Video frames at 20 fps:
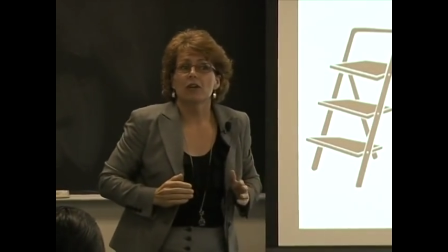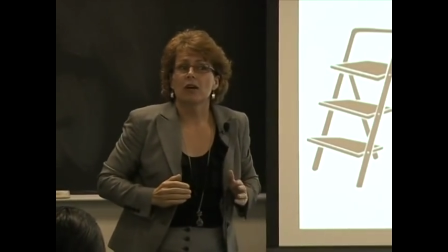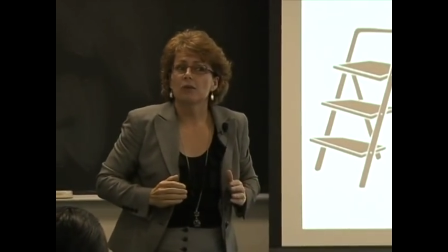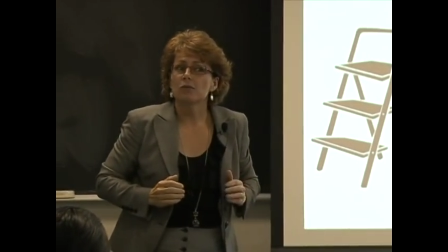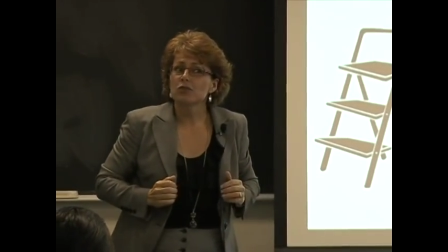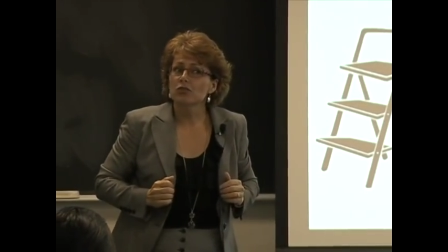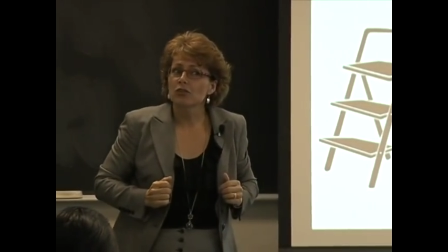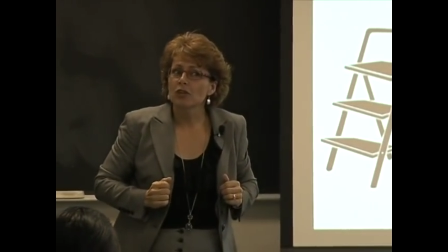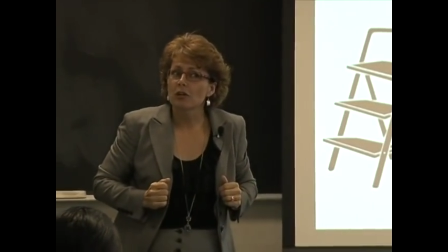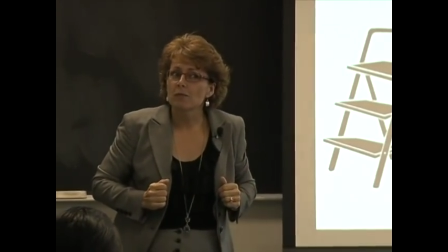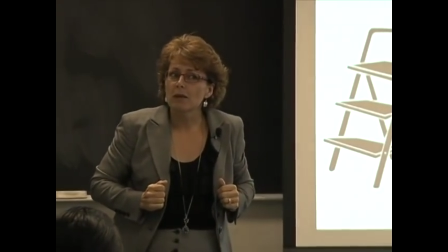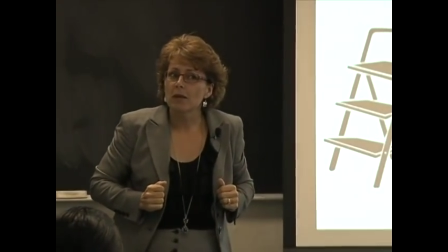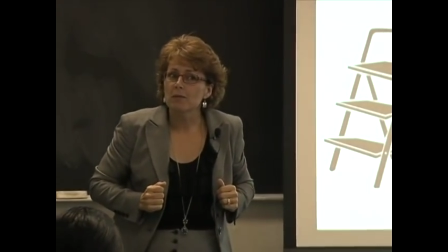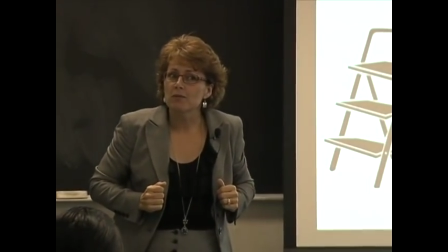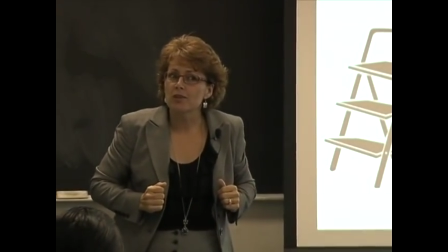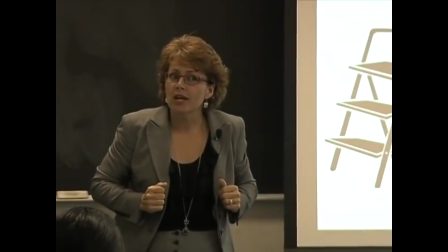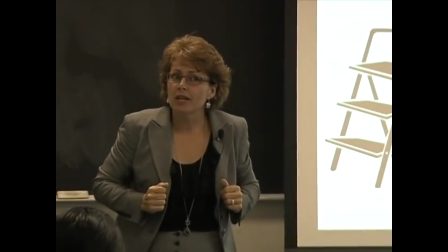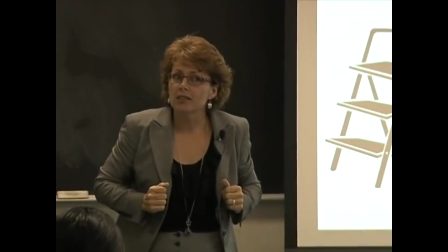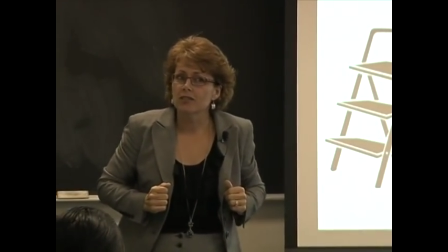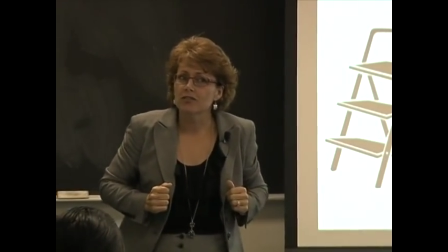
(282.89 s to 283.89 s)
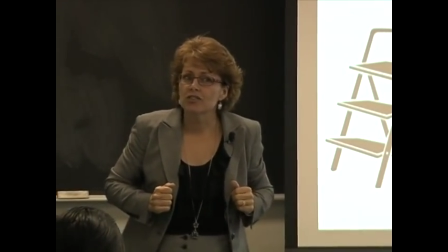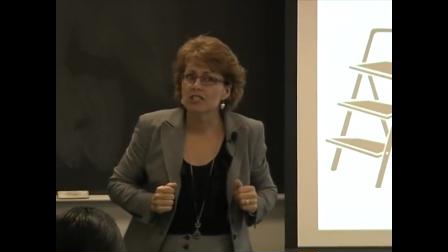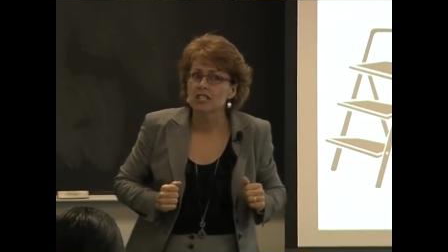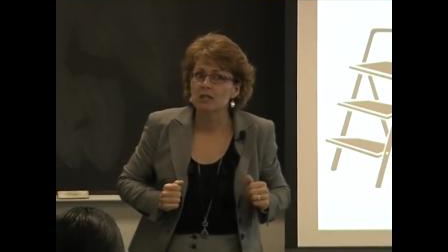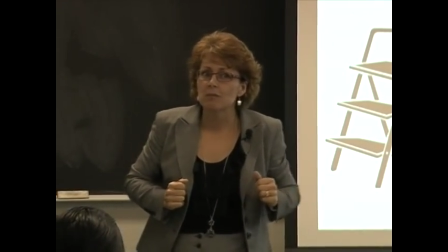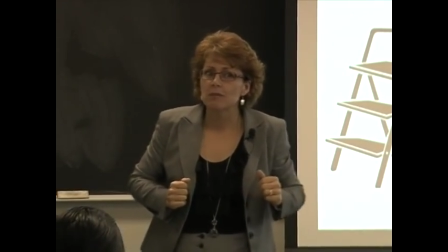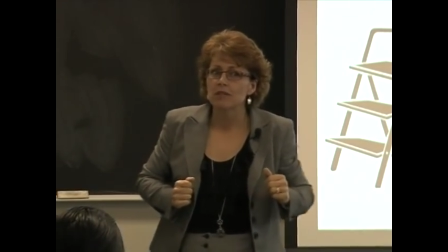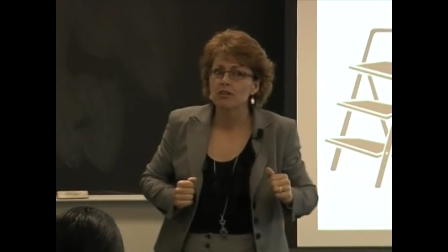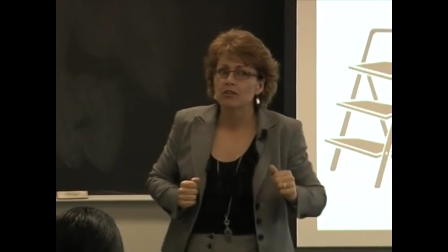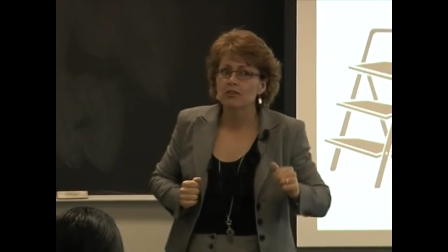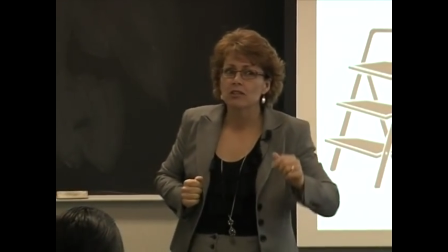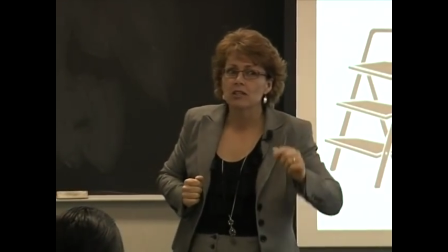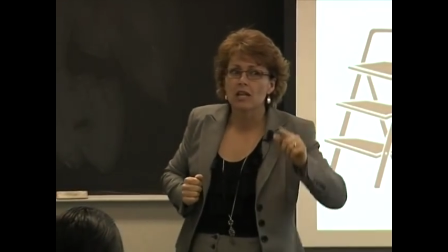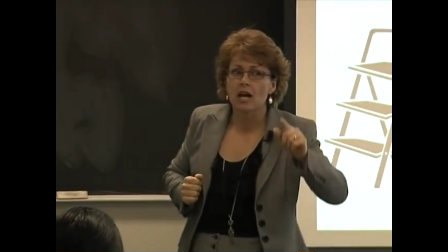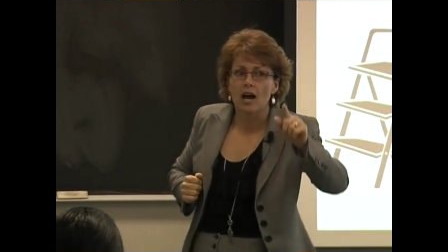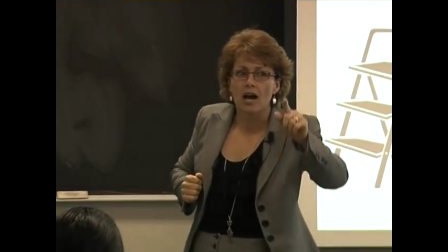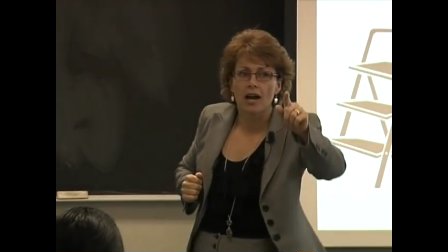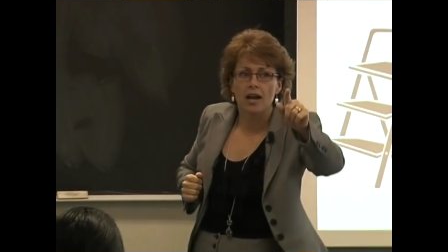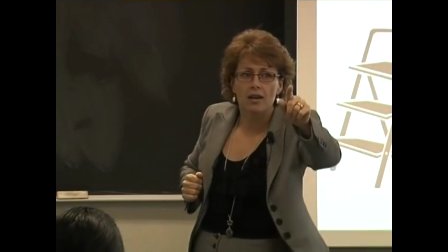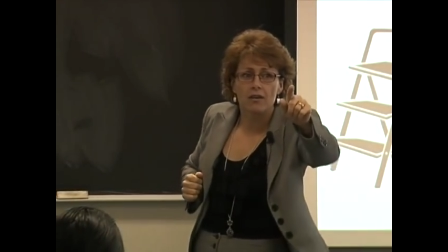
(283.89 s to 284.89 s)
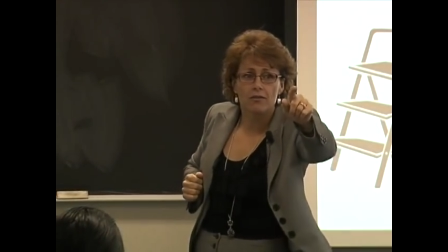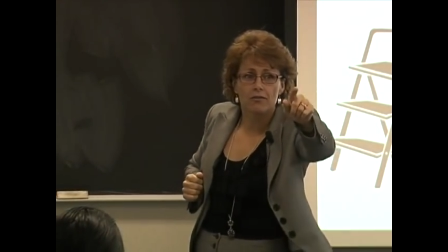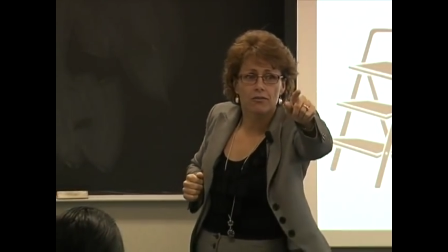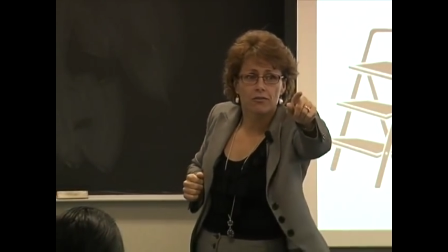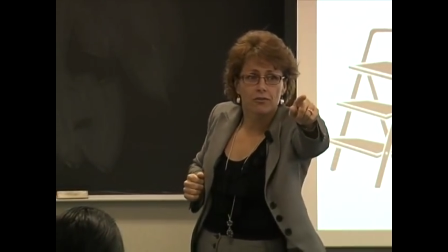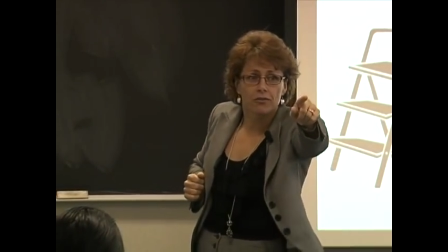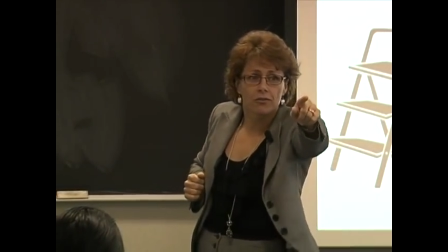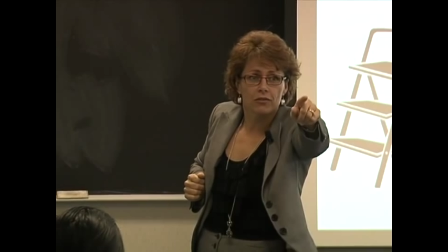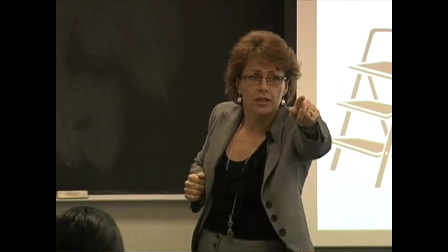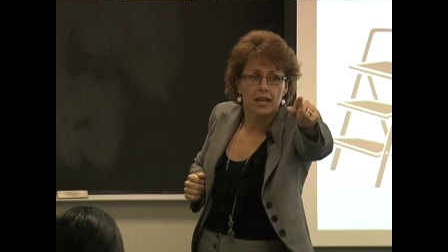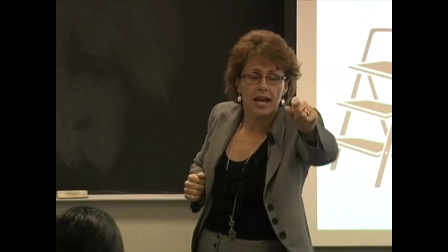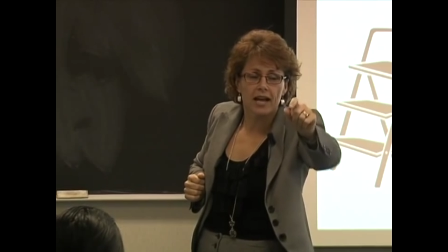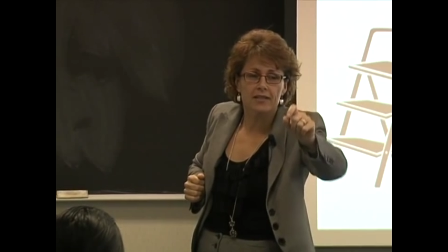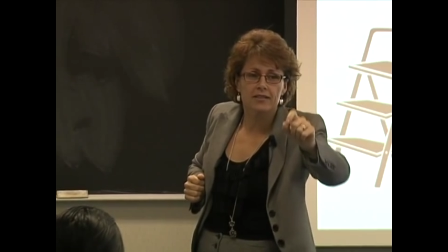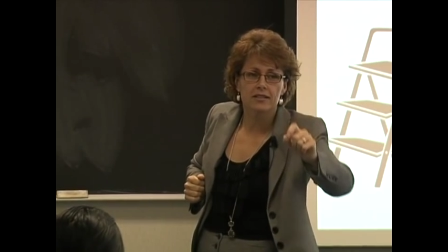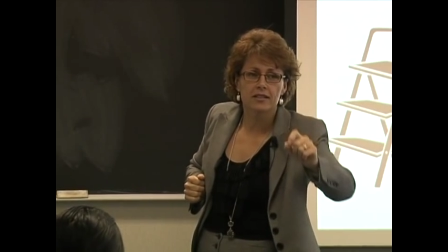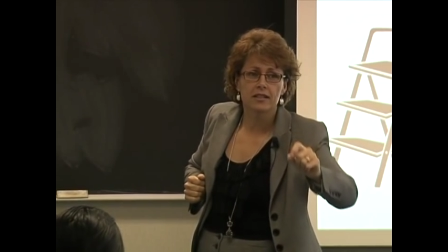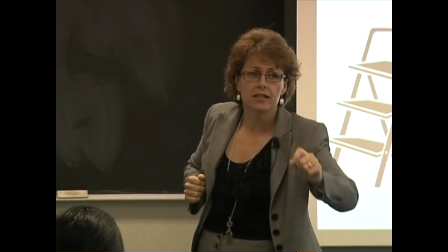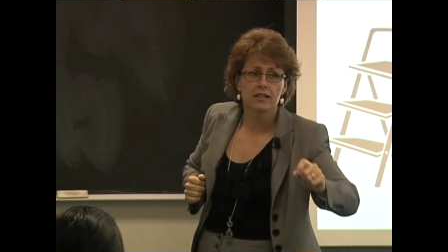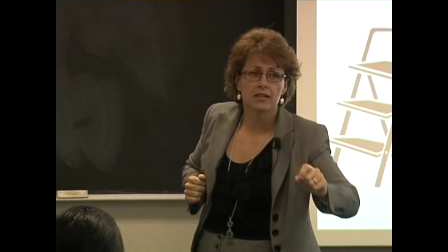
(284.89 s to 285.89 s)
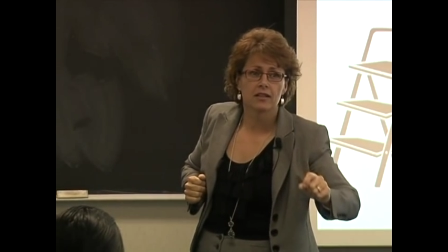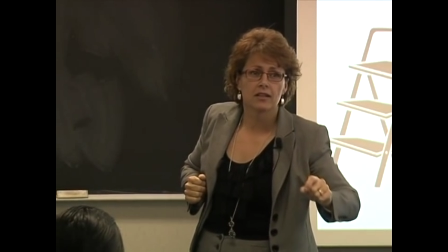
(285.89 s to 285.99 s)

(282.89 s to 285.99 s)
I'm sorry, my objective is keeping her alive, Cassie.